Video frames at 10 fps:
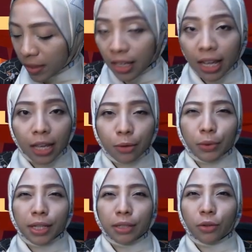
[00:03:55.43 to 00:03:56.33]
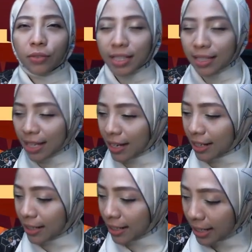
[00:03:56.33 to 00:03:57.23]
and 1 over
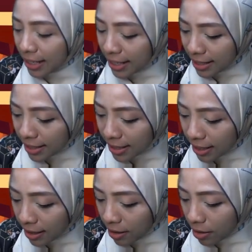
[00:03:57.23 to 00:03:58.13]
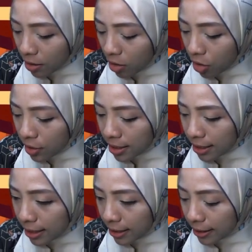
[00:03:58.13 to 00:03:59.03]
sine is
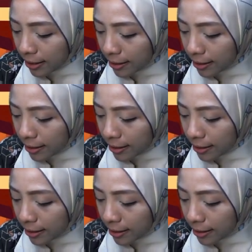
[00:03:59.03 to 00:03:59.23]
cosecant.